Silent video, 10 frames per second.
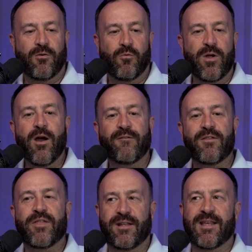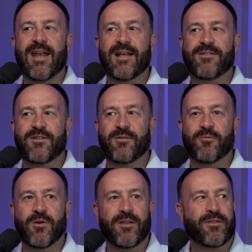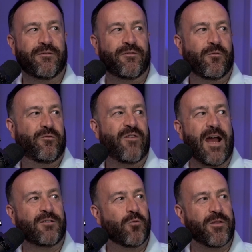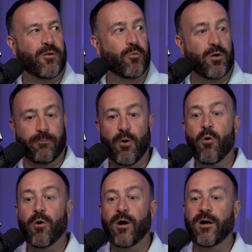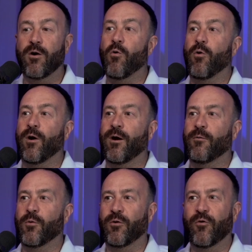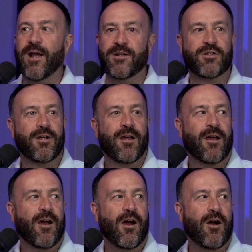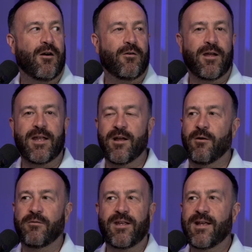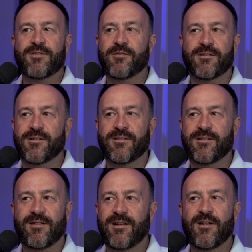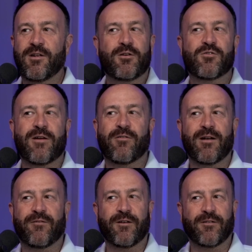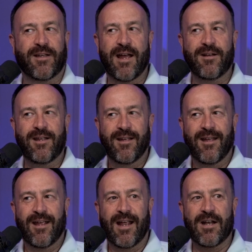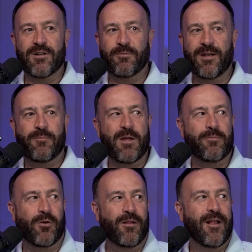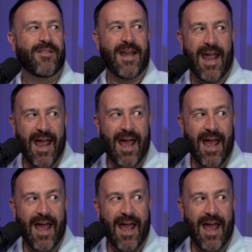we often think that has to do with the fact whether we're poor or we're rich. The answer is you can drive around Fairfield County and there's plenty of people that